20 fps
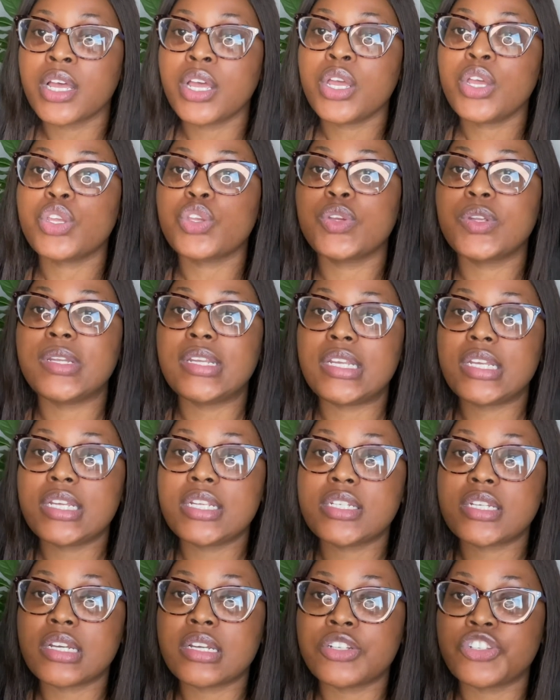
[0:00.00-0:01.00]
you
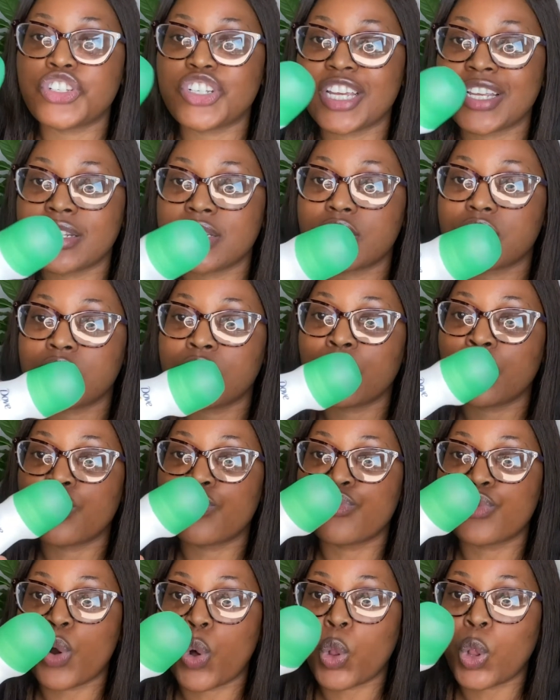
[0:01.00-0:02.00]
need a gentle
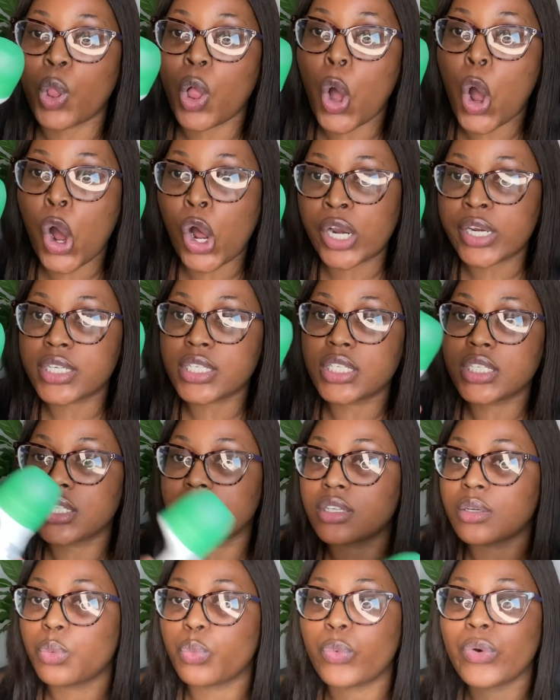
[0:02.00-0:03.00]
roll on,
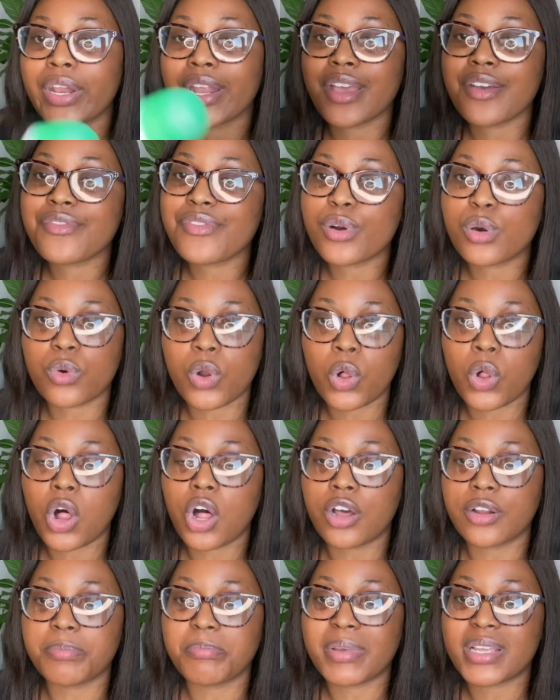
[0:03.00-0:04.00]
whatever roll
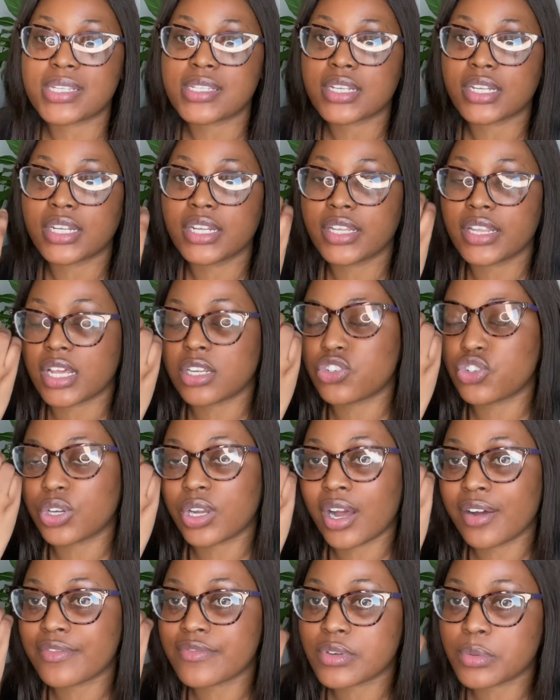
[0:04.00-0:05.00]
on basically that you're
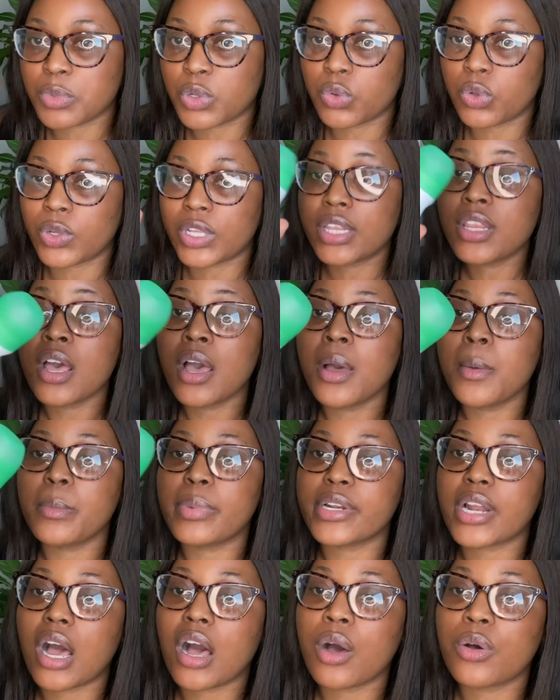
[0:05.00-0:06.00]
comfortable with.
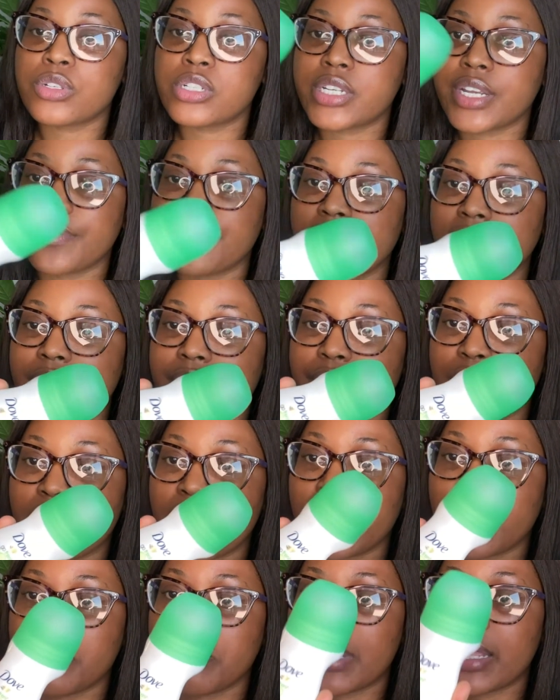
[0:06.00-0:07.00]
But I'll definitely
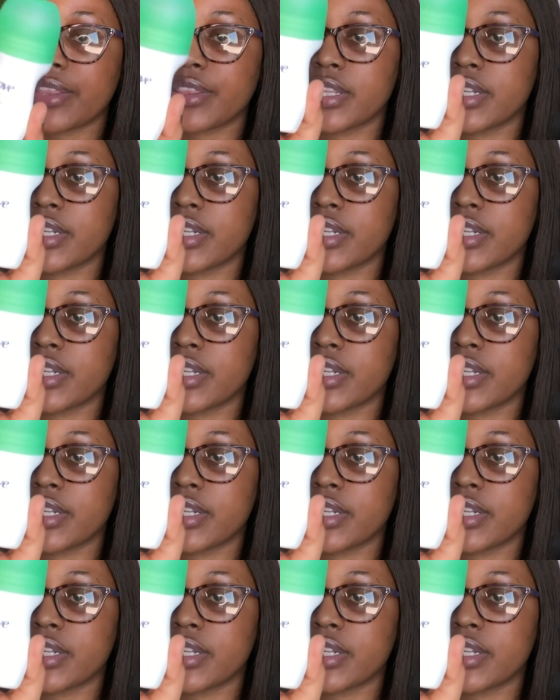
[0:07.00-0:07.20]
recommend the